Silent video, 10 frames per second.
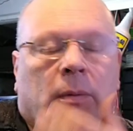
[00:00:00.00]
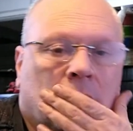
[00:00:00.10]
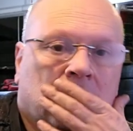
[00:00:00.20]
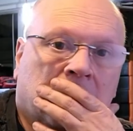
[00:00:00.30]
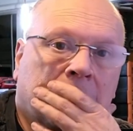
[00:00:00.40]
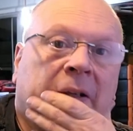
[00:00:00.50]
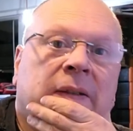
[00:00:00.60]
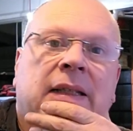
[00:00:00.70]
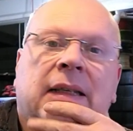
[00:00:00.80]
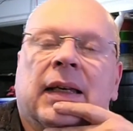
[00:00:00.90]
I'm going to talk
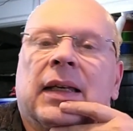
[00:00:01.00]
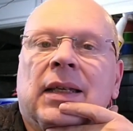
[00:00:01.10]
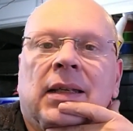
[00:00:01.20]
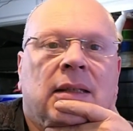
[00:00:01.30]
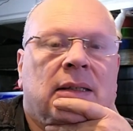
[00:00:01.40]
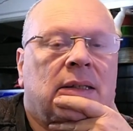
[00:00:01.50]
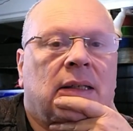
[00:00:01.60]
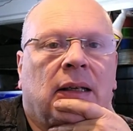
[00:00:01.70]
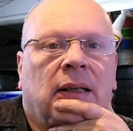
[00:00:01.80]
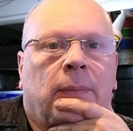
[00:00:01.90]
about today
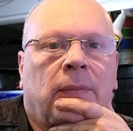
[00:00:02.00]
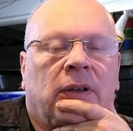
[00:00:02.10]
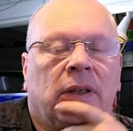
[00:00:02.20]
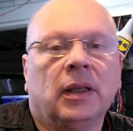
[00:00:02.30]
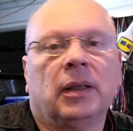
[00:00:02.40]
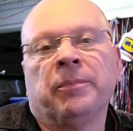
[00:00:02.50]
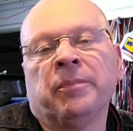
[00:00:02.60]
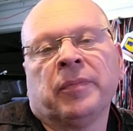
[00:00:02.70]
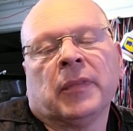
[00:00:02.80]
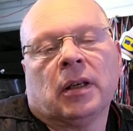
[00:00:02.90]
is so
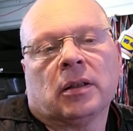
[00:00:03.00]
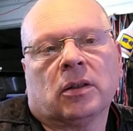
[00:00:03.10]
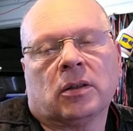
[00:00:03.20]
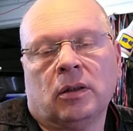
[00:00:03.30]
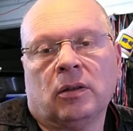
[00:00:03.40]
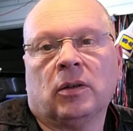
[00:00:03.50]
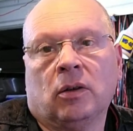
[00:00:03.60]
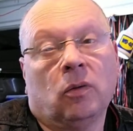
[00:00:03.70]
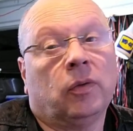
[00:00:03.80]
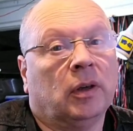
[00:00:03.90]
there's
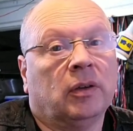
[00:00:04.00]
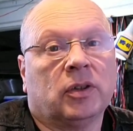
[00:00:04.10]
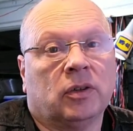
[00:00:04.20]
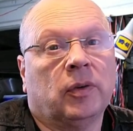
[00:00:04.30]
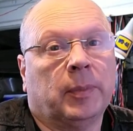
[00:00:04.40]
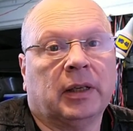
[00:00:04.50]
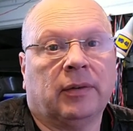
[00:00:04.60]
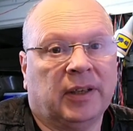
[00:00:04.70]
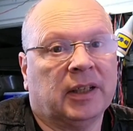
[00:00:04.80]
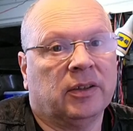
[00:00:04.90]
awful lot of stuff about
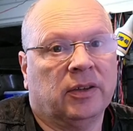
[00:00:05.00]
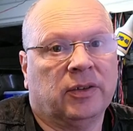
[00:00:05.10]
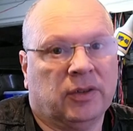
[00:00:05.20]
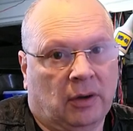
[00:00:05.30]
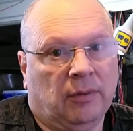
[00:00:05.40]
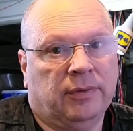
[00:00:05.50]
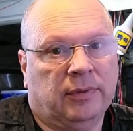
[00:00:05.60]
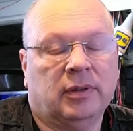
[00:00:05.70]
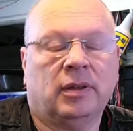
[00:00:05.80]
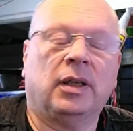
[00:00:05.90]
the flat Earth stuff,
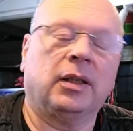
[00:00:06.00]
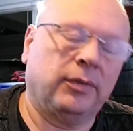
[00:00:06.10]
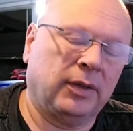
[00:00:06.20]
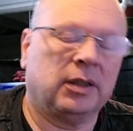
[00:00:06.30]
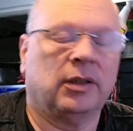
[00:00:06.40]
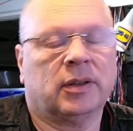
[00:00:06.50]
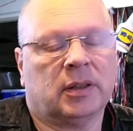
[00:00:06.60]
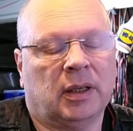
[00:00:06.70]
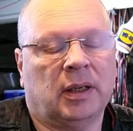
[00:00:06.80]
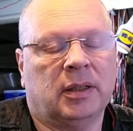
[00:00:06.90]
like the Flat Earth
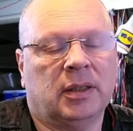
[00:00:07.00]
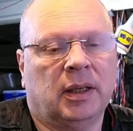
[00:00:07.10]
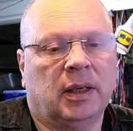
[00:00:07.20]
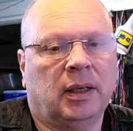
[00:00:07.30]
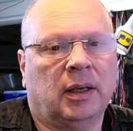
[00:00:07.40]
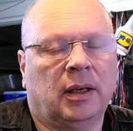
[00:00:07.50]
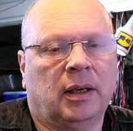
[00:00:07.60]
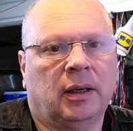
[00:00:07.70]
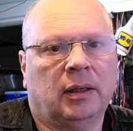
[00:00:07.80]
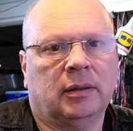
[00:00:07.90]
Society
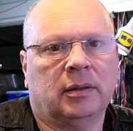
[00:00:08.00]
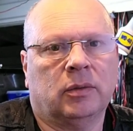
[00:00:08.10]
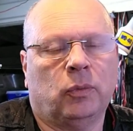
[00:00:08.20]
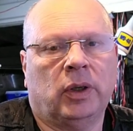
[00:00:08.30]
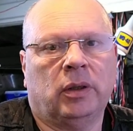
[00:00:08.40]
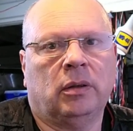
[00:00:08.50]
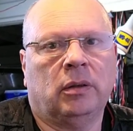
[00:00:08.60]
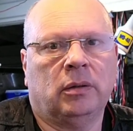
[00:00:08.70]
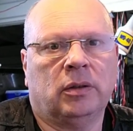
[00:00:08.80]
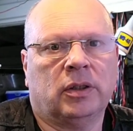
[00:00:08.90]
and
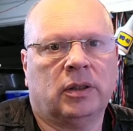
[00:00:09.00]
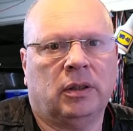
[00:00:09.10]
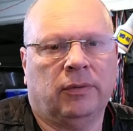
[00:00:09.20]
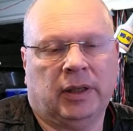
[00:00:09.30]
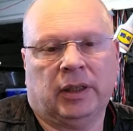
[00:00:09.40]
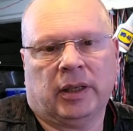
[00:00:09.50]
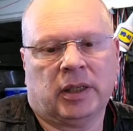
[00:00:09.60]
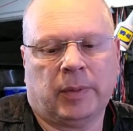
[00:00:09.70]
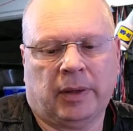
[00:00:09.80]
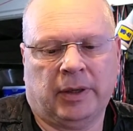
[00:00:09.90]
Will's the final
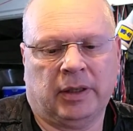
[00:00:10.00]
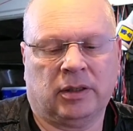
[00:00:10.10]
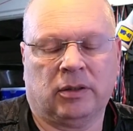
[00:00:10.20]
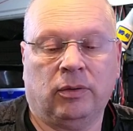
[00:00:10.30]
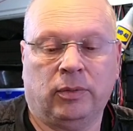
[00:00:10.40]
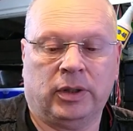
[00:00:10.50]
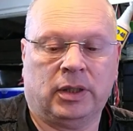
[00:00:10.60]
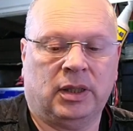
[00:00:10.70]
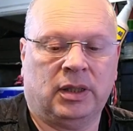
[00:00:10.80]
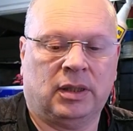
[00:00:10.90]
experiment stuff,
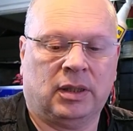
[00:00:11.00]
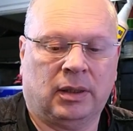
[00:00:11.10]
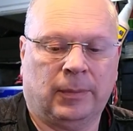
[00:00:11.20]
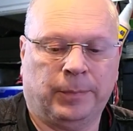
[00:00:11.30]
which is